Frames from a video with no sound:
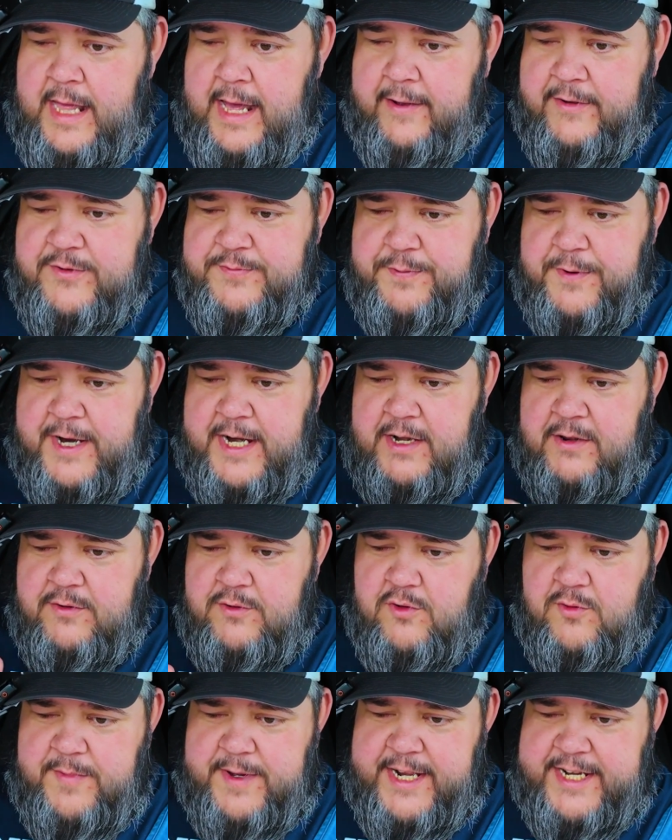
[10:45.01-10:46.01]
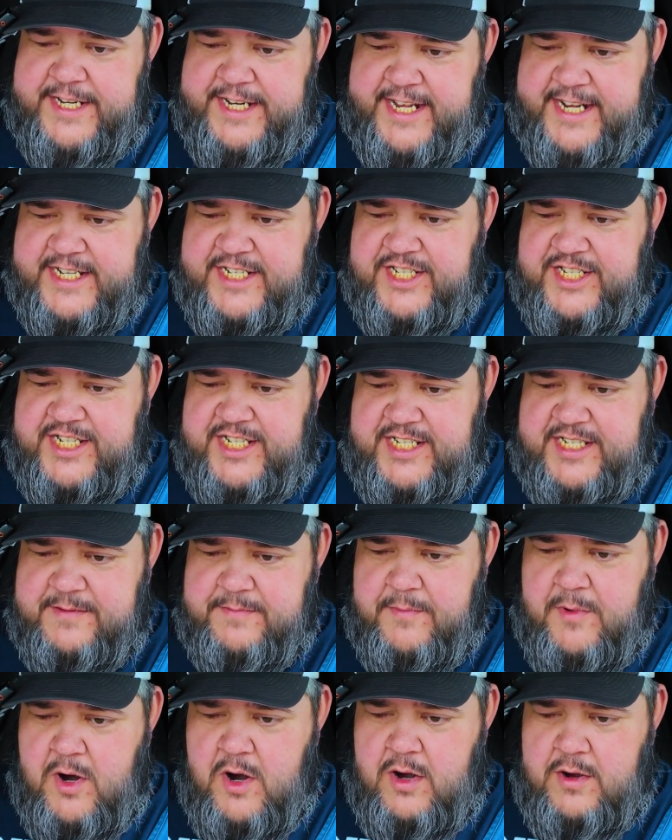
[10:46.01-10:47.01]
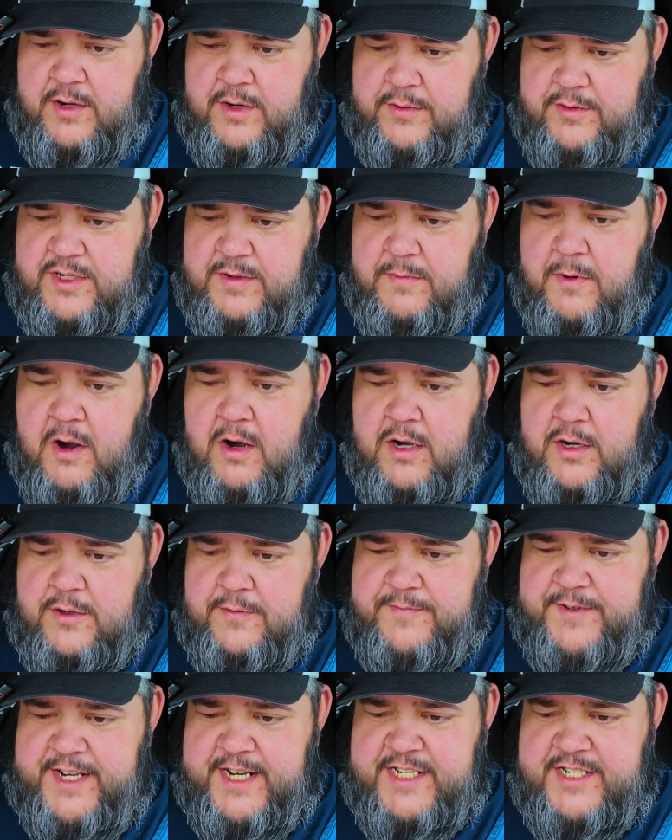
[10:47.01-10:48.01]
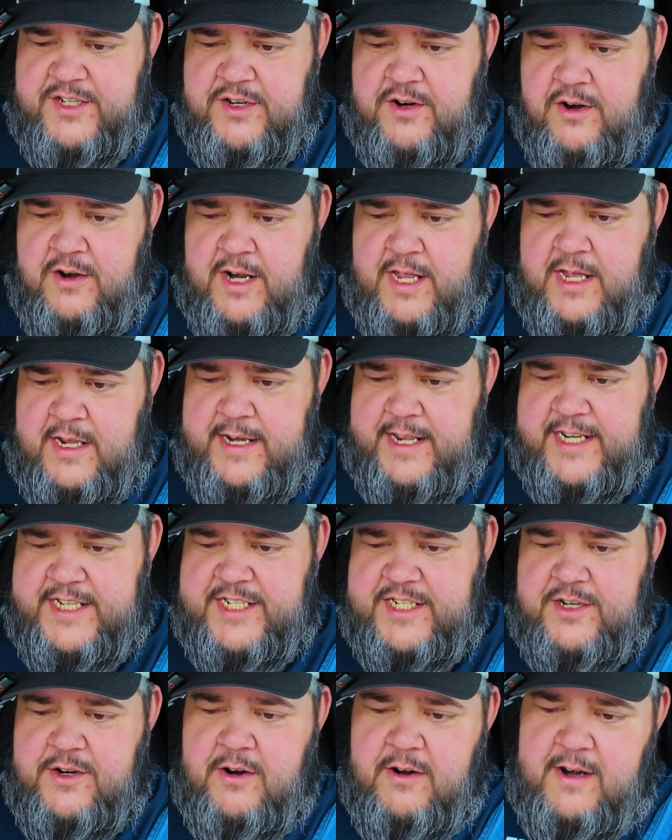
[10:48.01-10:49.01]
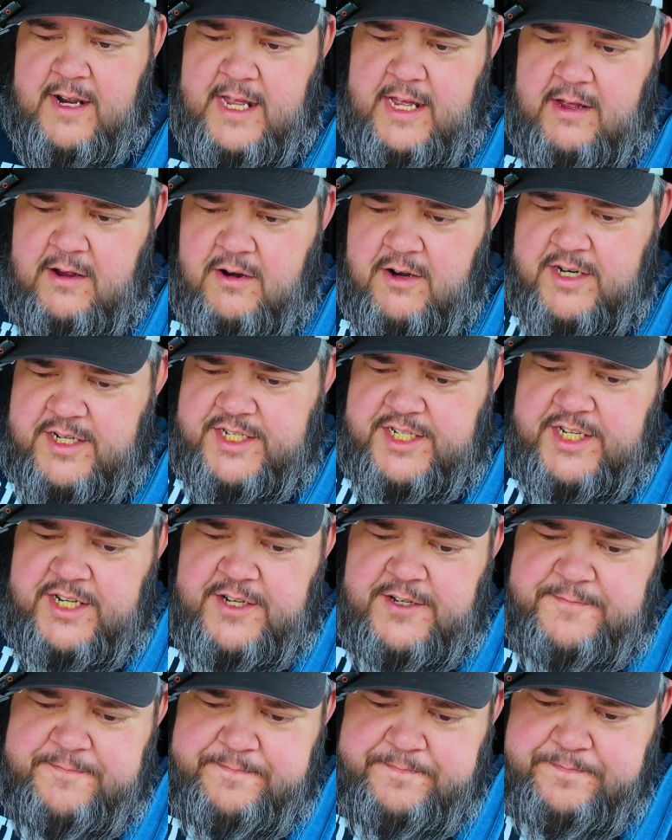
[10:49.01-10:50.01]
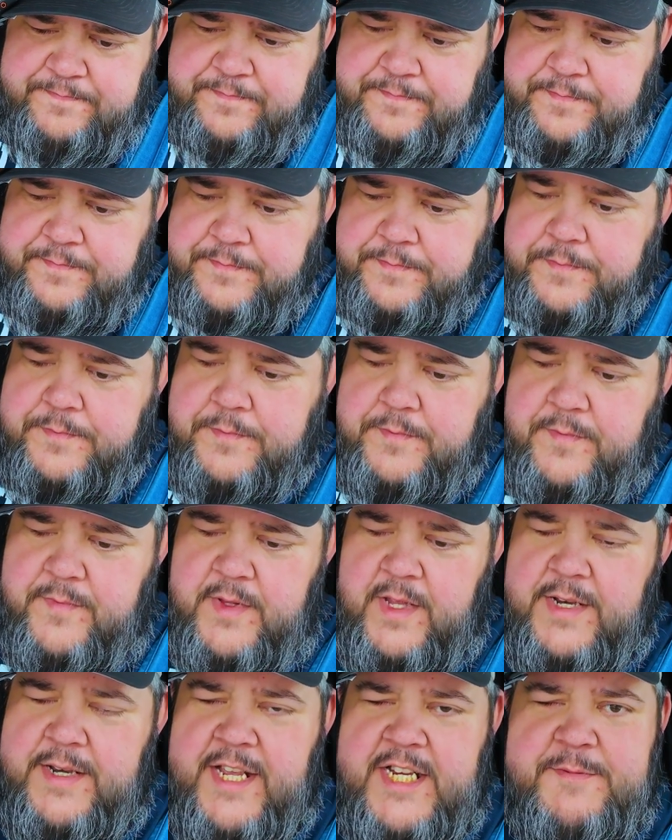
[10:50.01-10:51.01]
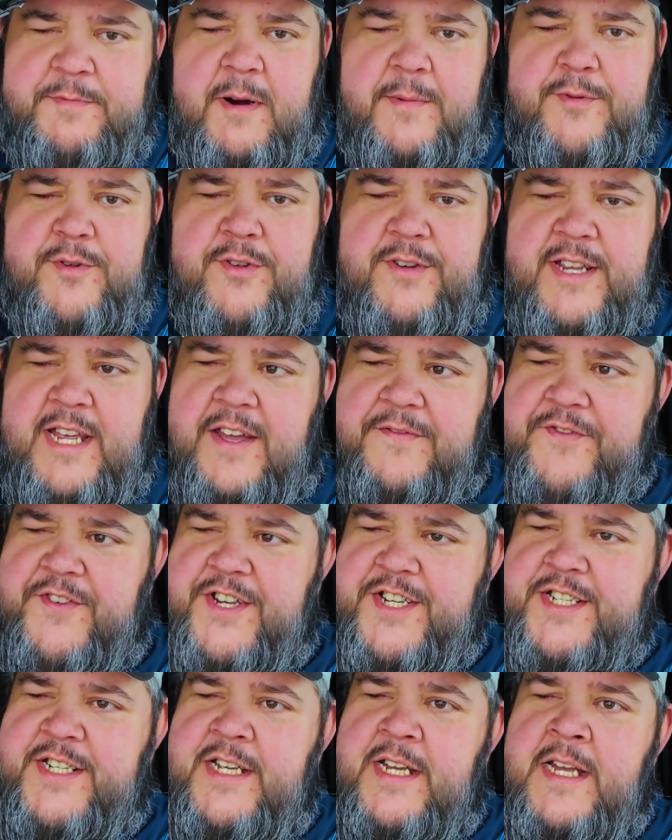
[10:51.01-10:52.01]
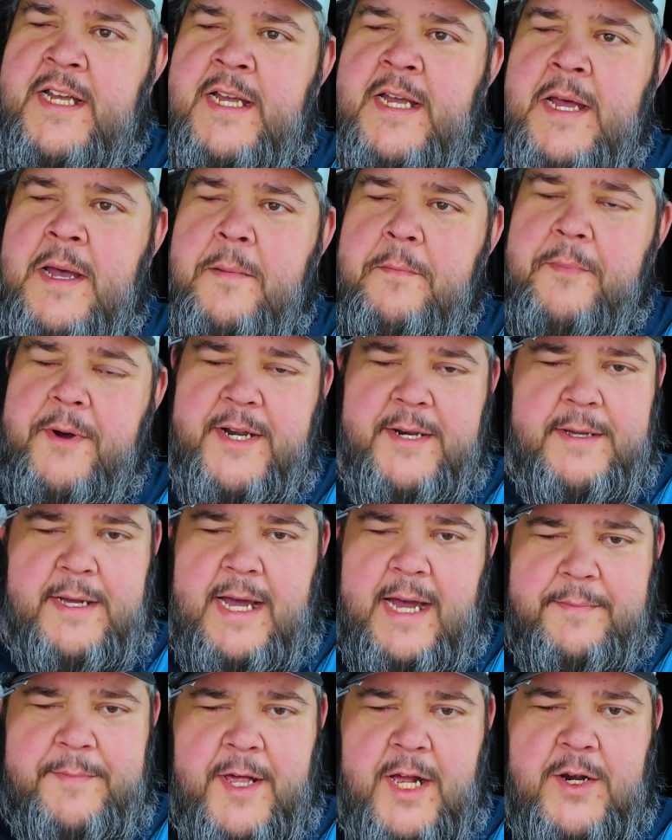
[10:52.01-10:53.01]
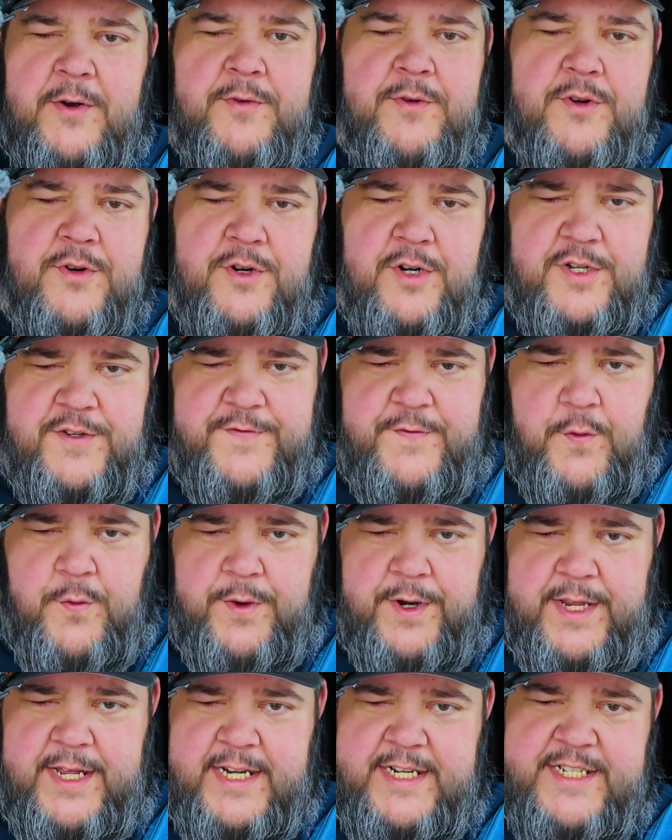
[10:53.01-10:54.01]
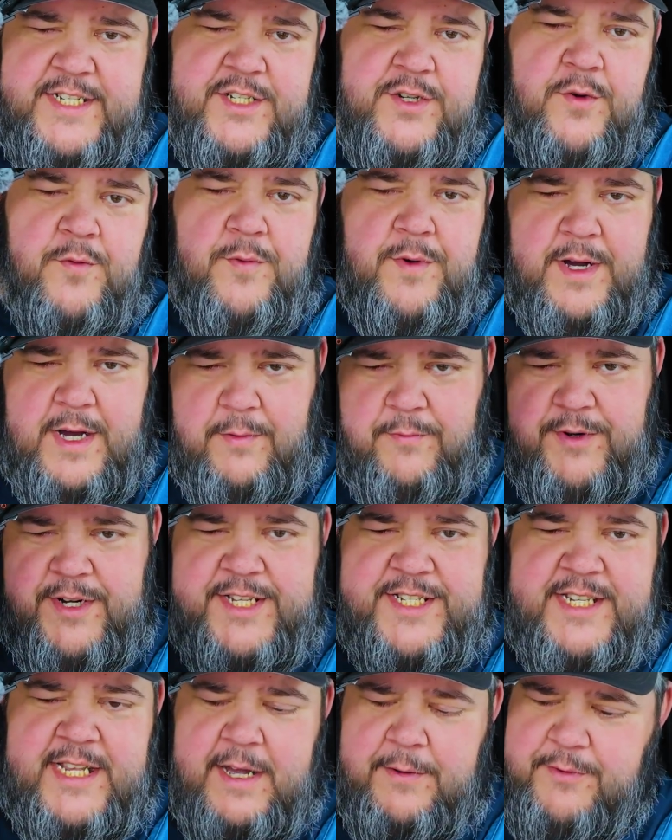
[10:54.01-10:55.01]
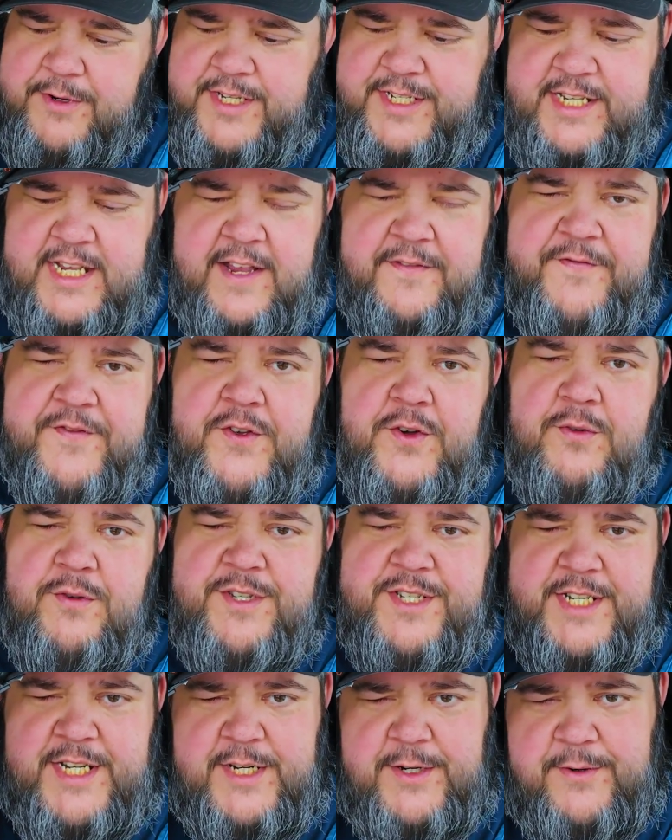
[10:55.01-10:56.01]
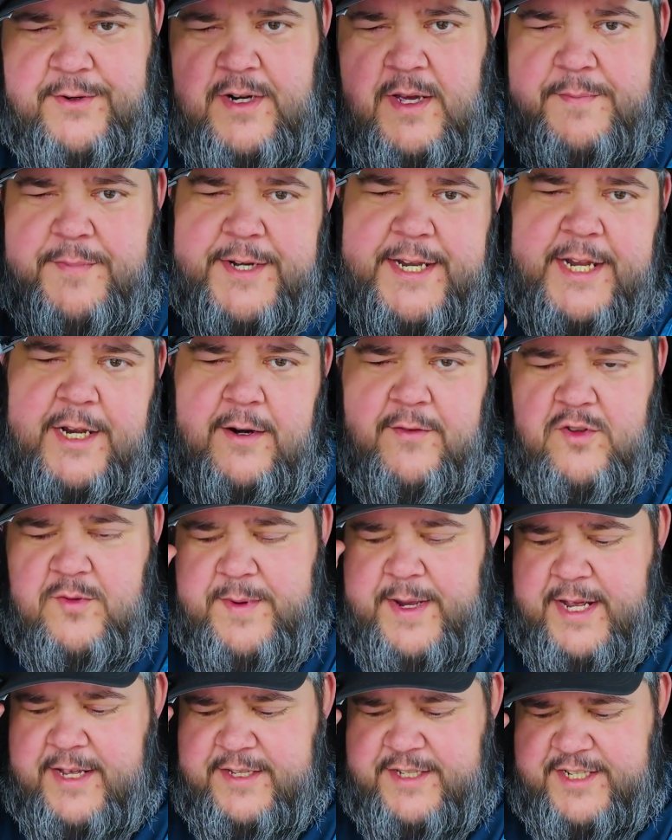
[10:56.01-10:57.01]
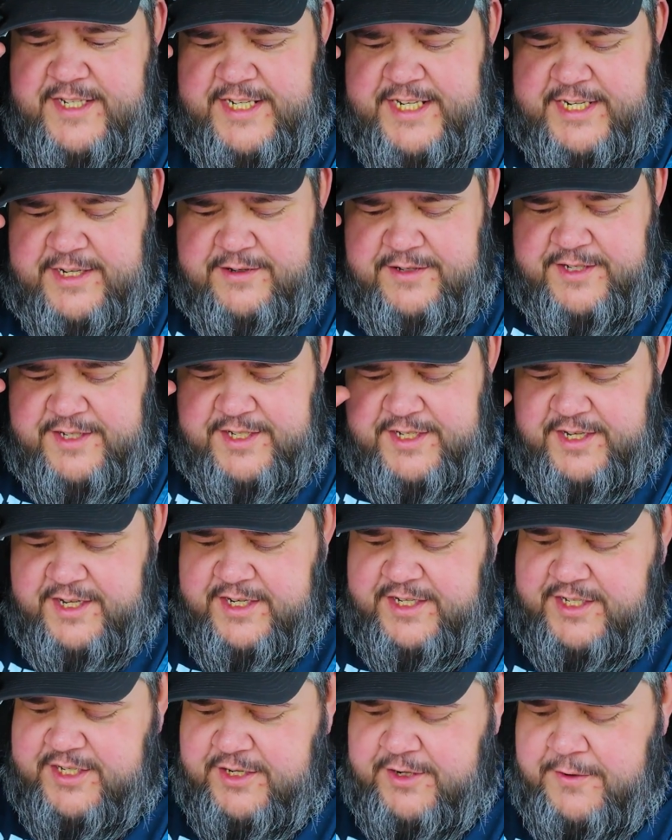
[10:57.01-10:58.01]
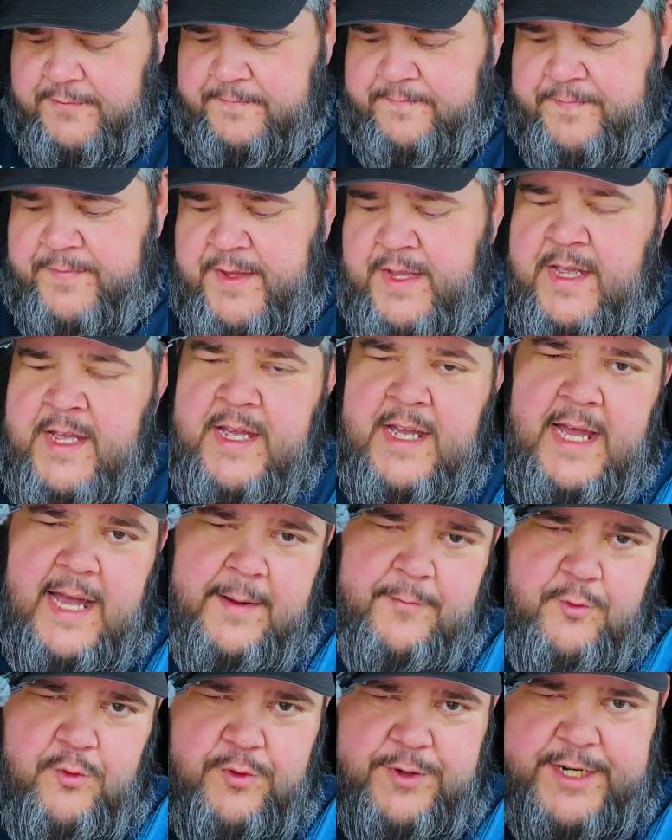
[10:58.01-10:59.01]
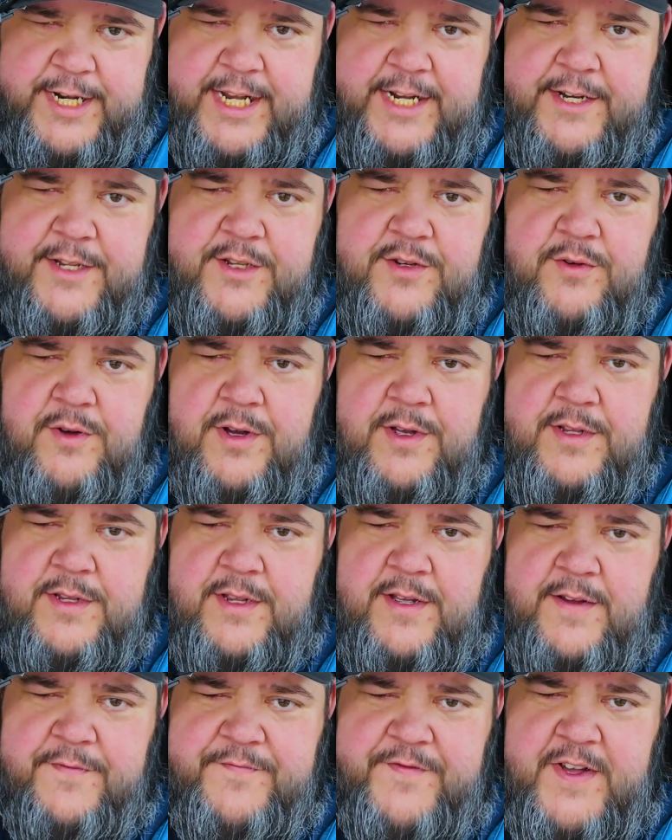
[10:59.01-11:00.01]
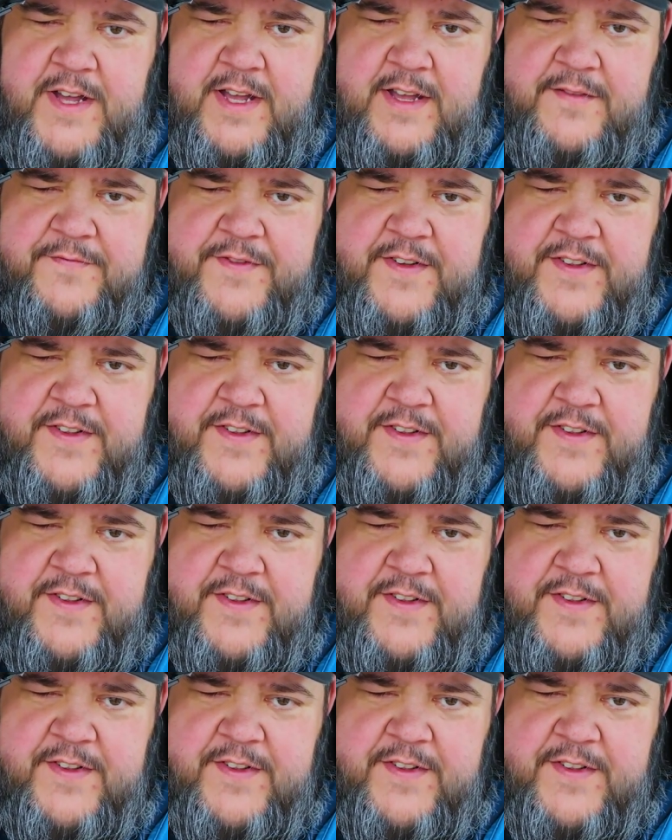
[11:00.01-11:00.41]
I was planning on going by Nick's to tomorrow. Nick's in Carlisle, Arkansas. Nick's Barbecue and Catfish. But I'm not going across 40. I just don't. I want to save fuel instead of going up and down over the mountains and hills and such. So I'm going down to